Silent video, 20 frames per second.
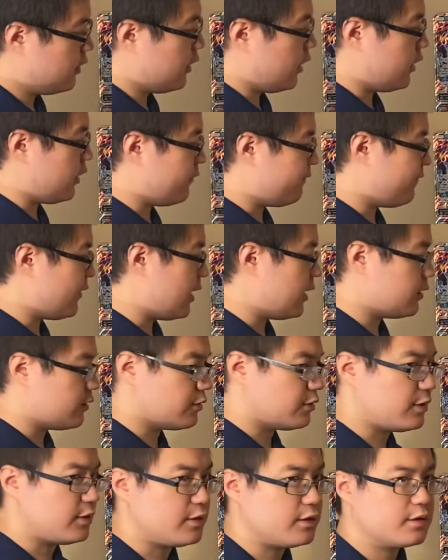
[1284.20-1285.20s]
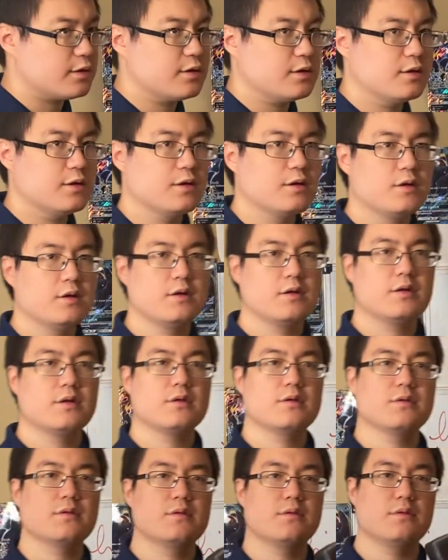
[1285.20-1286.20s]
And then finally,
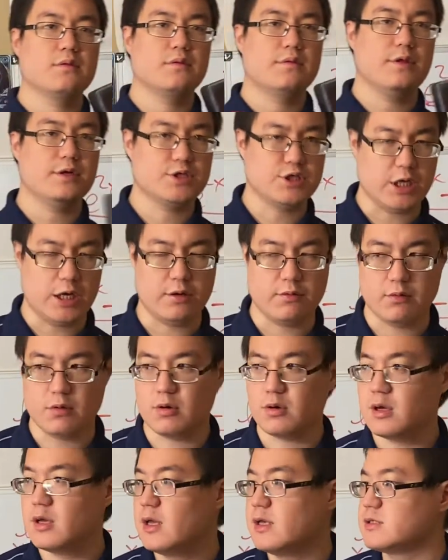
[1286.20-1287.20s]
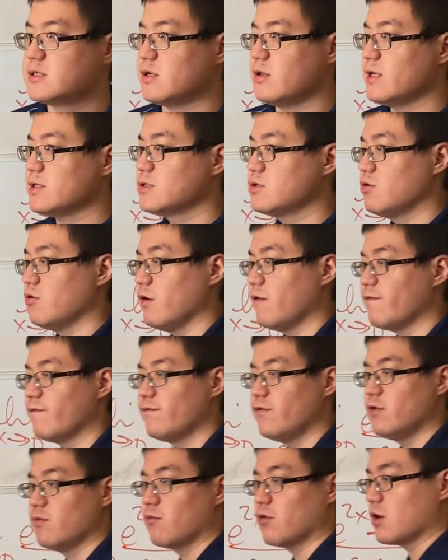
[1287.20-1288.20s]
the chain rule. So let's do a
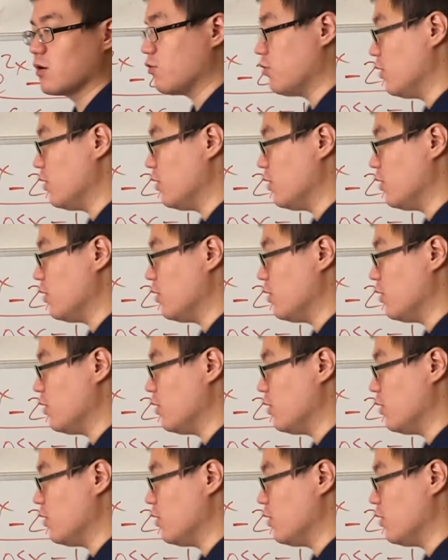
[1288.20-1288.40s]
few more